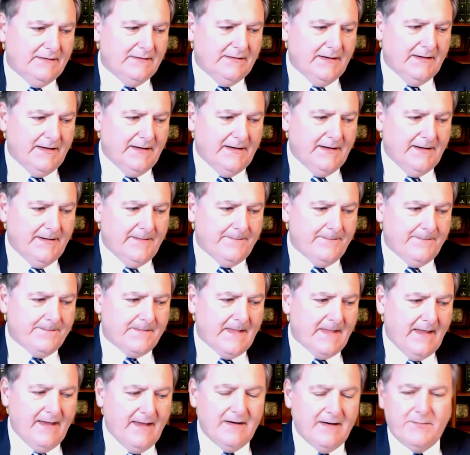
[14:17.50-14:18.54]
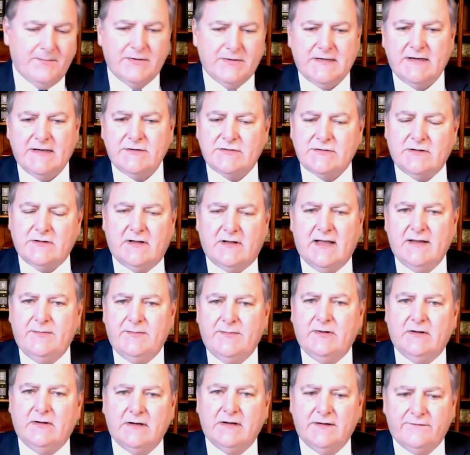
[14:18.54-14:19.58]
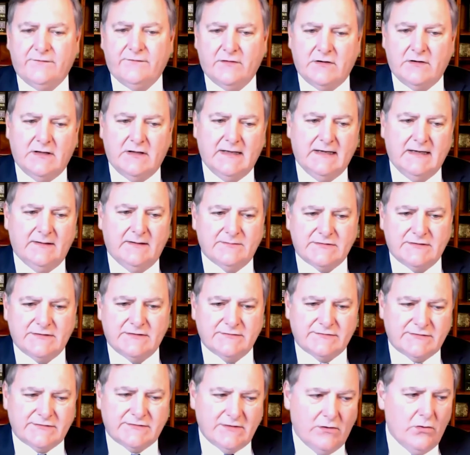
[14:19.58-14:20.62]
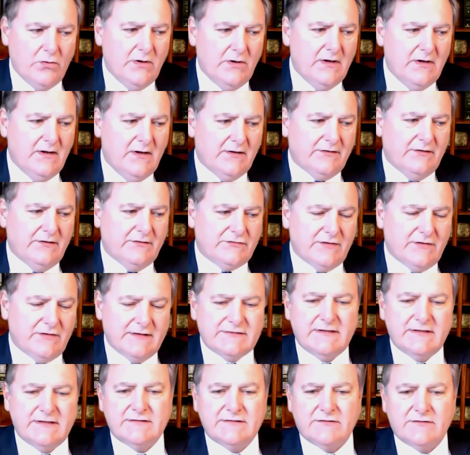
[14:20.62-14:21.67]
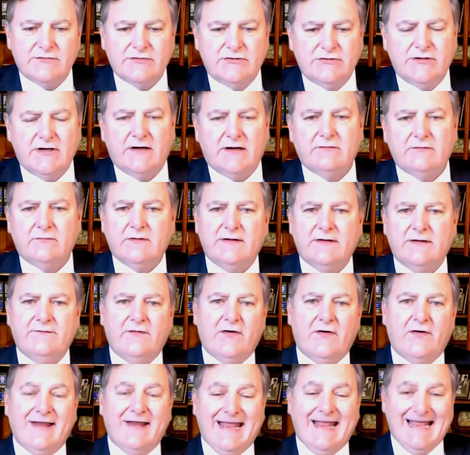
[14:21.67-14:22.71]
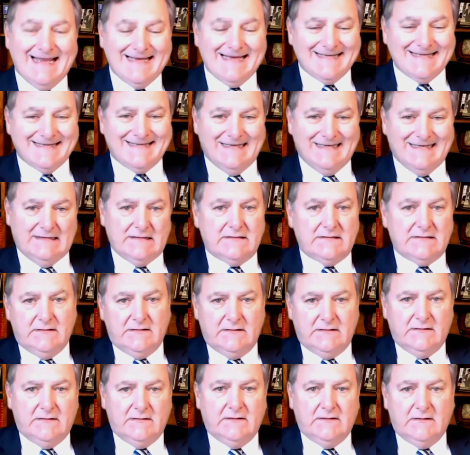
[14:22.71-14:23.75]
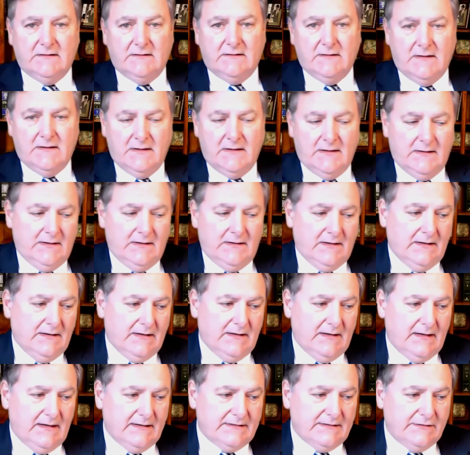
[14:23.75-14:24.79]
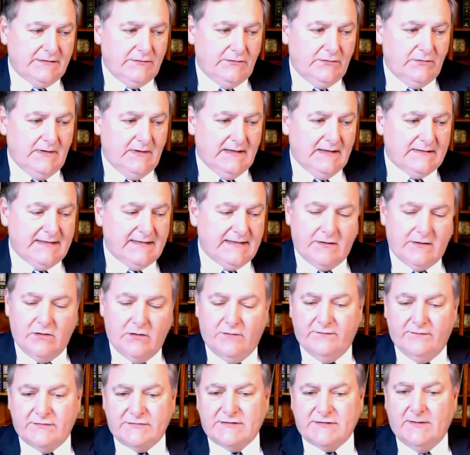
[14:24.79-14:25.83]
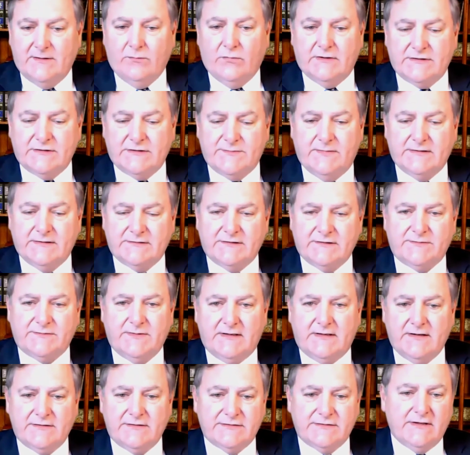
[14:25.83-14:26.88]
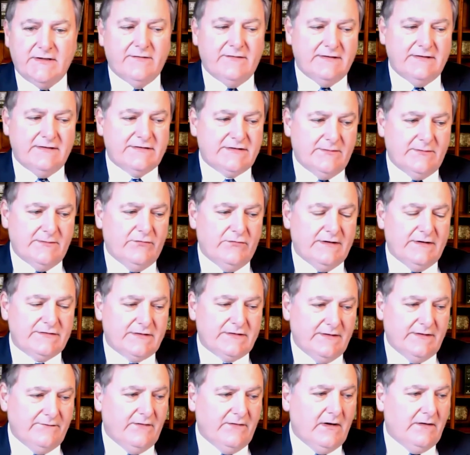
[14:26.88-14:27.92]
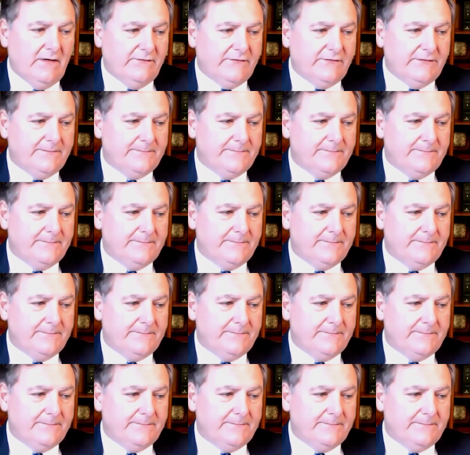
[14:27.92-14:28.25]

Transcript: And a potential liability for claims, so the trustees are generally very hesitant to take over someone's business because there is some risk involved.